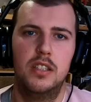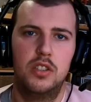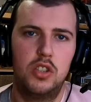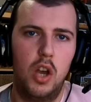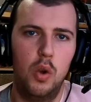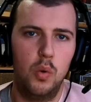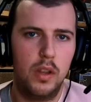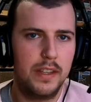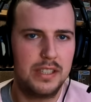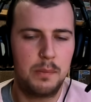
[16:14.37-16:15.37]
So
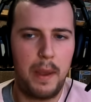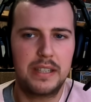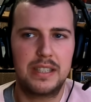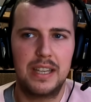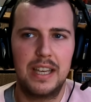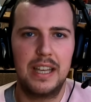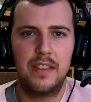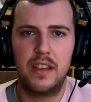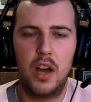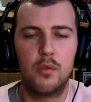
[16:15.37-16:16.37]
this is basically
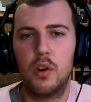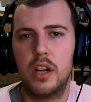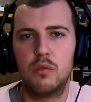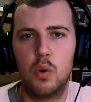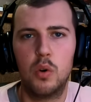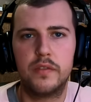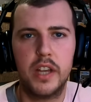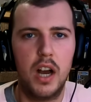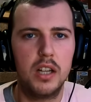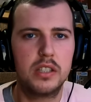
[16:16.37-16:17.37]
the unwritten rule of
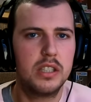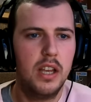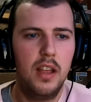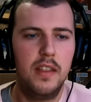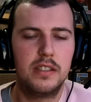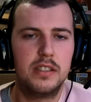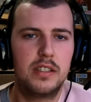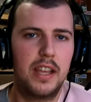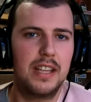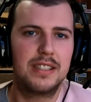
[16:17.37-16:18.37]
darts. This is
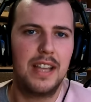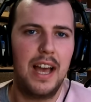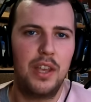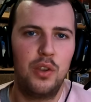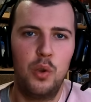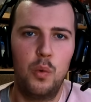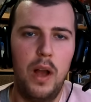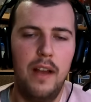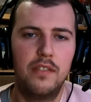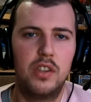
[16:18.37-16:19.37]
things that you will
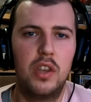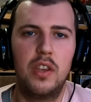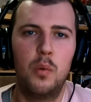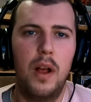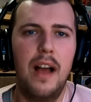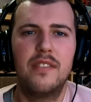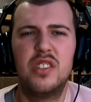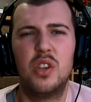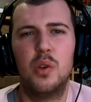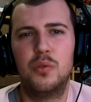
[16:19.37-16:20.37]
have to, you will have to
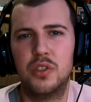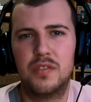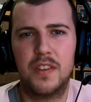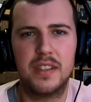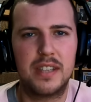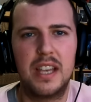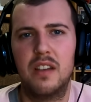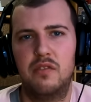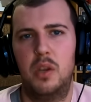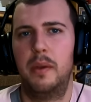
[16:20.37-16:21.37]
do just for the sake
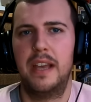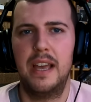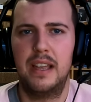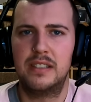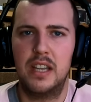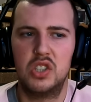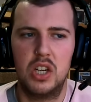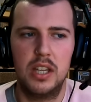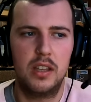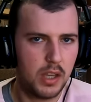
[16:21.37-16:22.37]
of doing it,
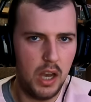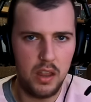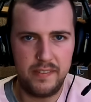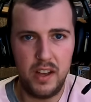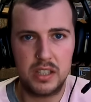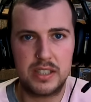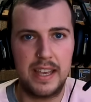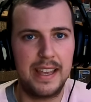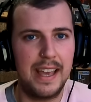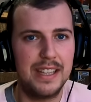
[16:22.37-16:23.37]
essentially. Uh, the first
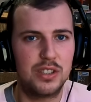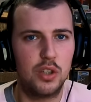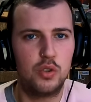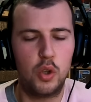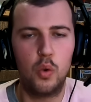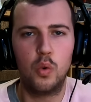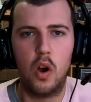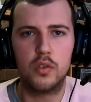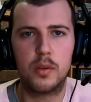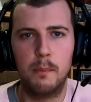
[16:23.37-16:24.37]
thing is do
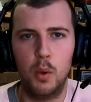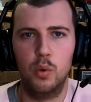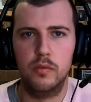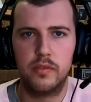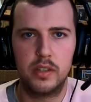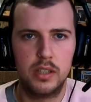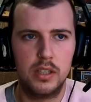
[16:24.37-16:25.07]
not move.